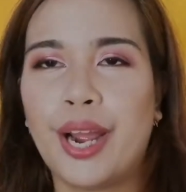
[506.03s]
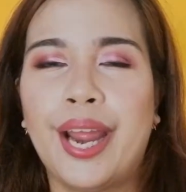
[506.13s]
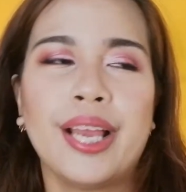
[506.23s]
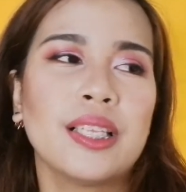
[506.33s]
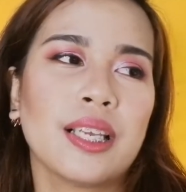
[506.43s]

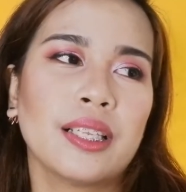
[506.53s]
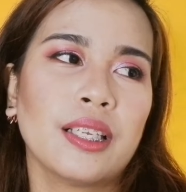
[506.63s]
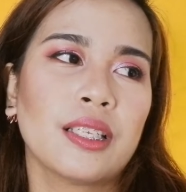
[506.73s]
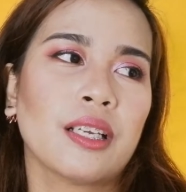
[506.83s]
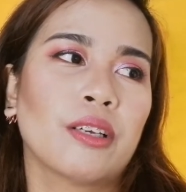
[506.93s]
price, it
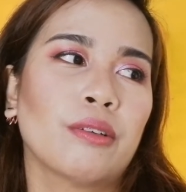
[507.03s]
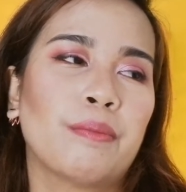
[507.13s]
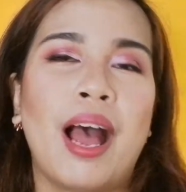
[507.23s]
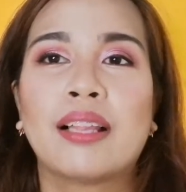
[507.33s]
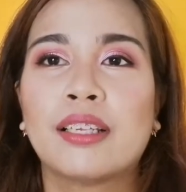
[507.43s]
is a
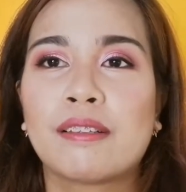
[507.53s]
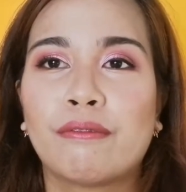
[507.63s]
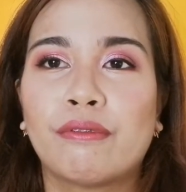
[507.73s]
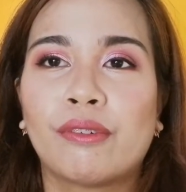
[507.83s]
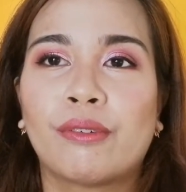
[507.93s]
good palette
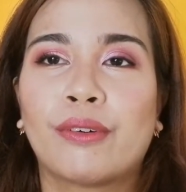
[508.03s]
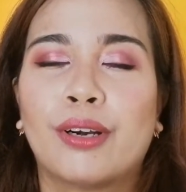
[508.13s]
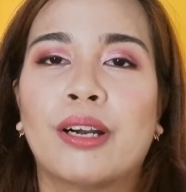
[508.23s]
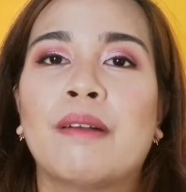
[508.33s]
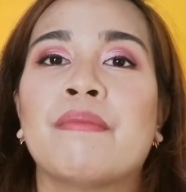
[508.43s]

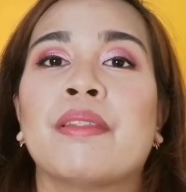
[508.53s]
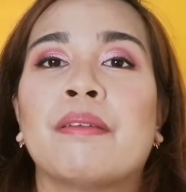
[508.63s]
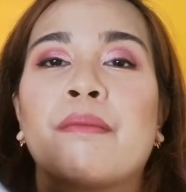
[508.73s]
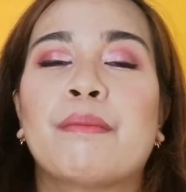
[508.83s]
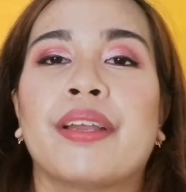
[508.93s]
for
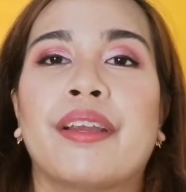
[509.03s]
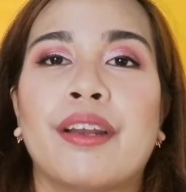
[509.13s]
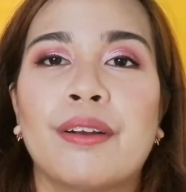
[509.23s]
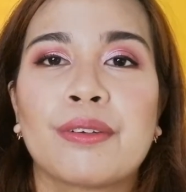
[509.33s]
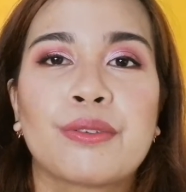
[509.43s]

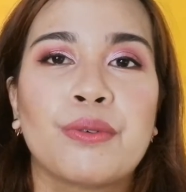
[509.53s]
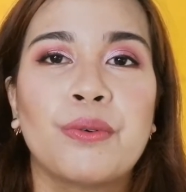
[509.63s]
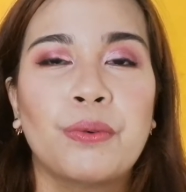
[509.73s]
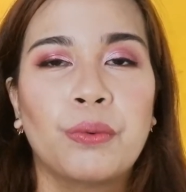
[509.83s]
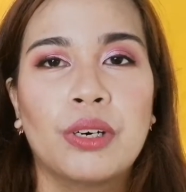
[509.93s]
beginners
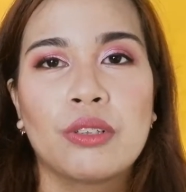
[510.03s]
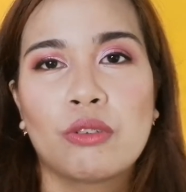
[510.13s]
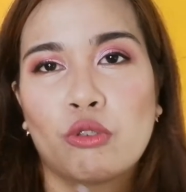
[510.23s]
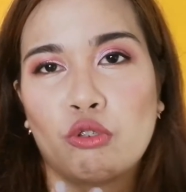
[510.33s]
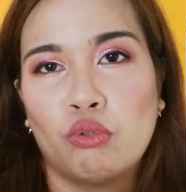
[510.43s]
who want
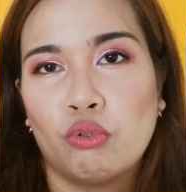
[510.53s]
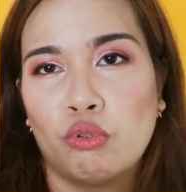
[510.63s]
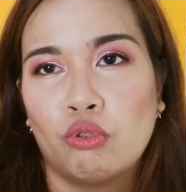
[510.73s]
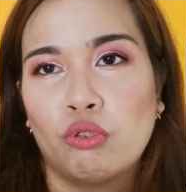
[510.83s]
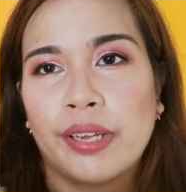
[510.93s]

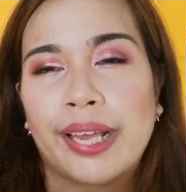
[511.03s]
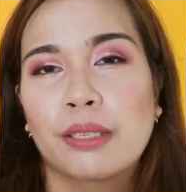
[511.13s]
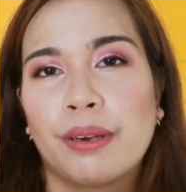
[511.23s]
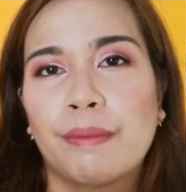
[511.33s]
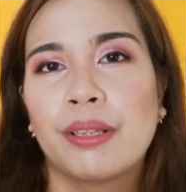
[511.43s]
to
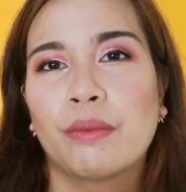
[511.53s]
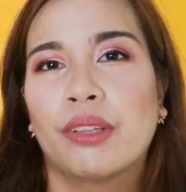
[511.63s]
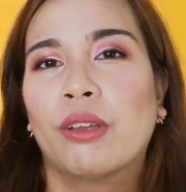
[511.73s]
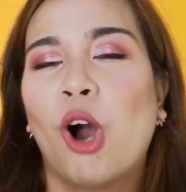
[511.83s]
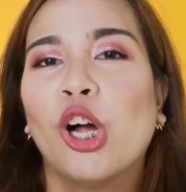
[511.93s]
experiment
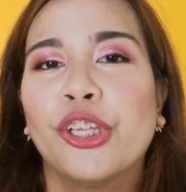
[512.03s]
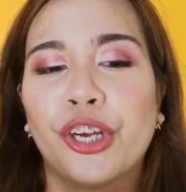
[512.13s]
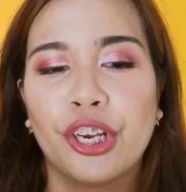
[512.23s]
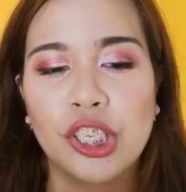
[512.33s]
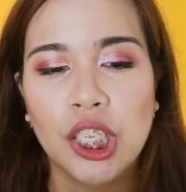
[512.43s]
with
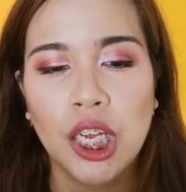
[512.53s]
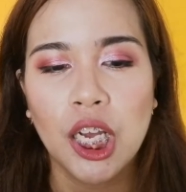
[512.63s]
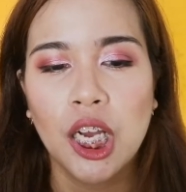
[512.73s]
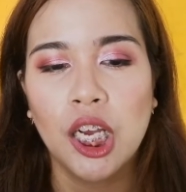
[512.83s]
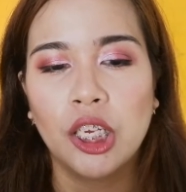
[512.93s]
colors,
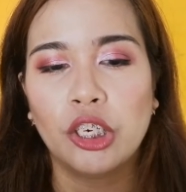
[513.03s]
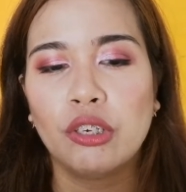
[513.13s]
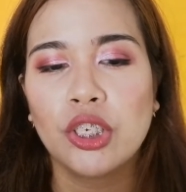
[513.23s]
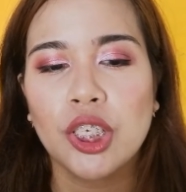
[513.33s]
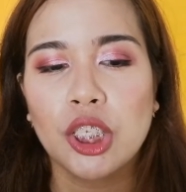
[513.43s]
you
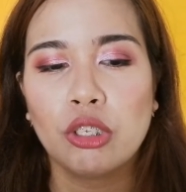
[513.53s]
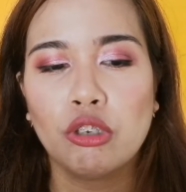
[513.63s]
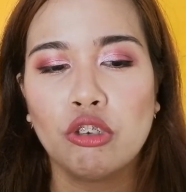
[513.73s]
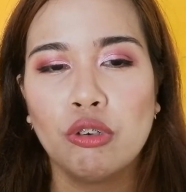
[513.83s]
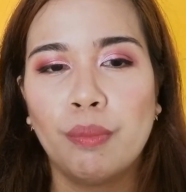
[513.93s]
know, just
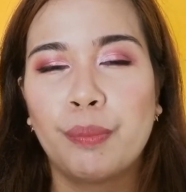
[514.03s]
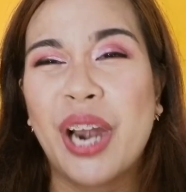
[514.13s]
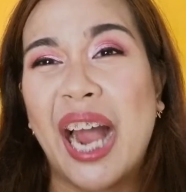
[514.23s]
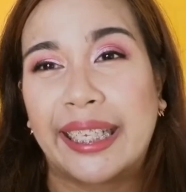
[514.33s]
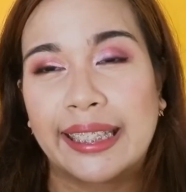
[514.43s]
to
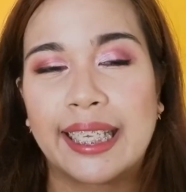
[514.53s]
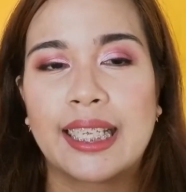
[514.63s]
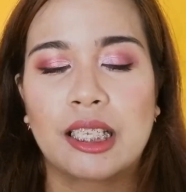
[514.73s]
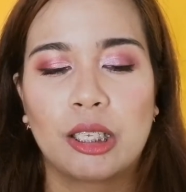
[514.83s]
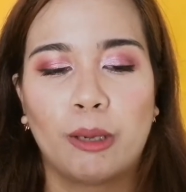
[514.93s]

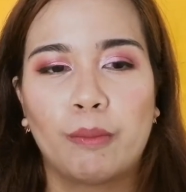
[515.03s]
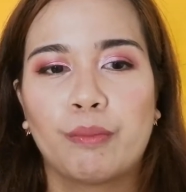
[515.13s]
practice